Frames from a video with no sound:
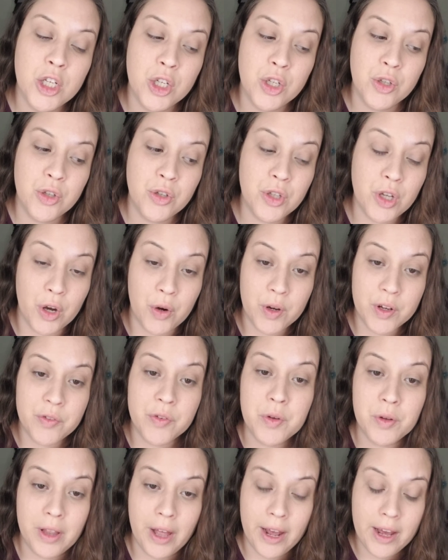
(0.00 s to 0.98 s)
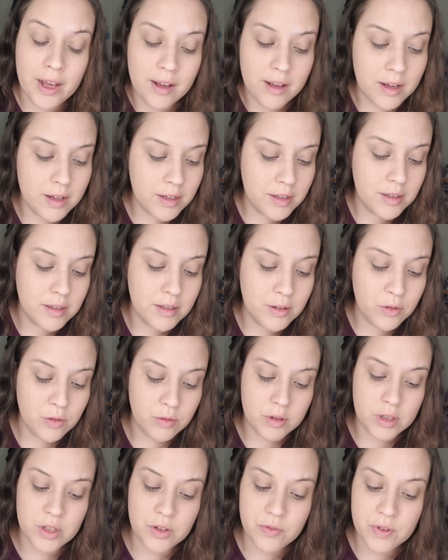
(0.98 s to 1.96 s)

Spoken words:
So if you like this